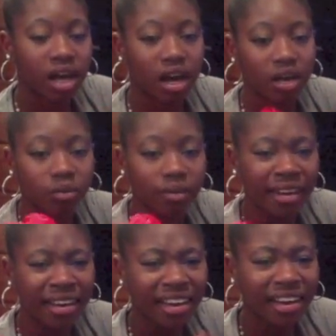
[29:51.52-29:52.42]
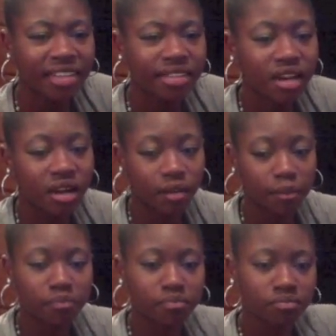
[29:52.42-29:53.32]
uh, red, I guess,
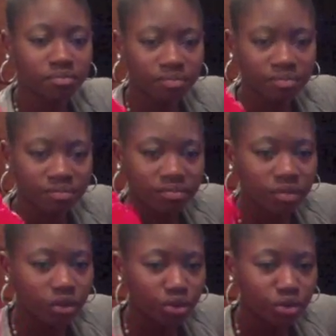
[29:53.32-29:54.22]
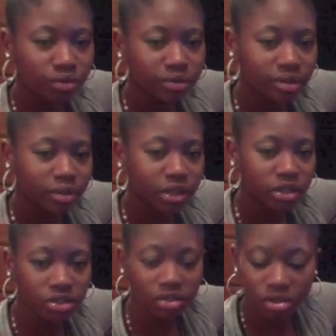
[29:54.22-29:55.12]
um,
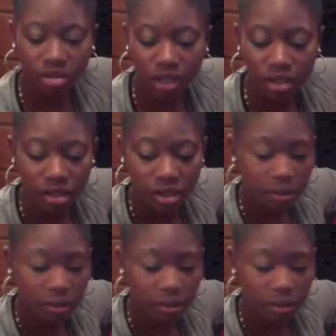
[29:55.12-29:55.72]
sponge thing.